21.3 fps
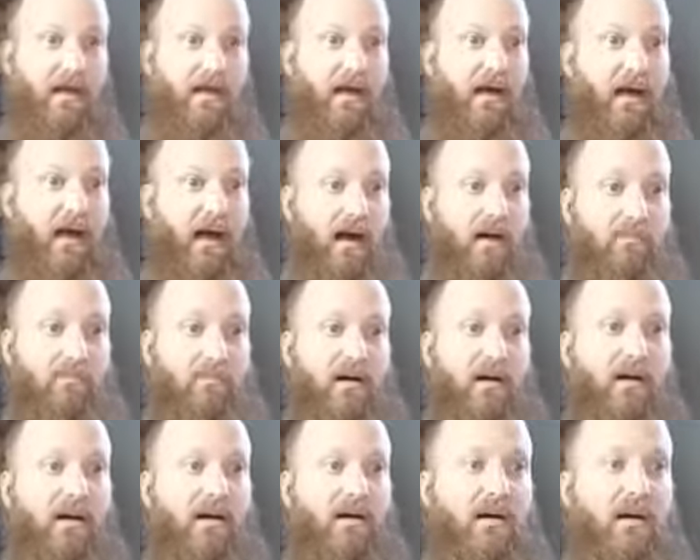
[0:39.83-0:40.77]

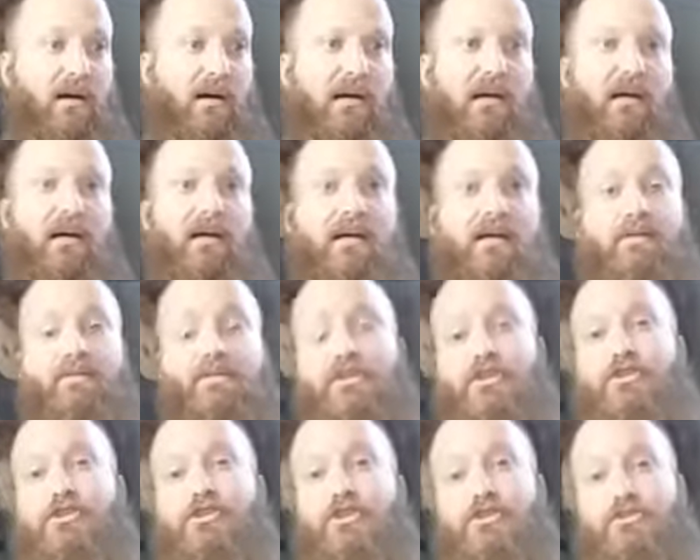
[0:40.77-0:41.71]
But it was a
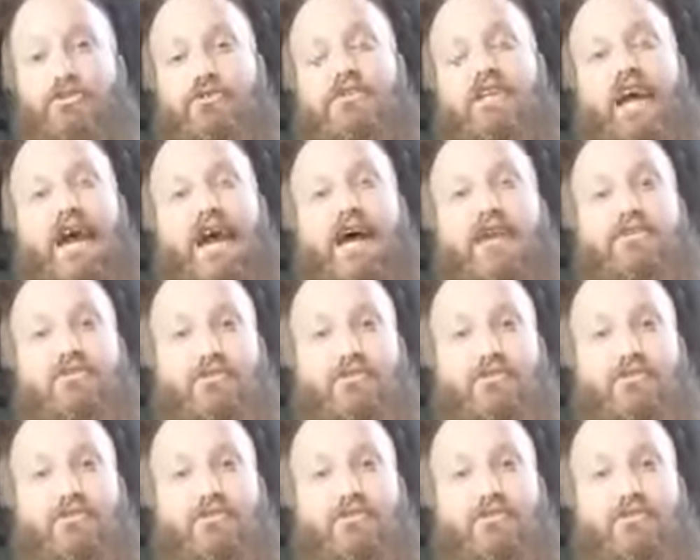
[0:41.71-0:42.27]
huge cast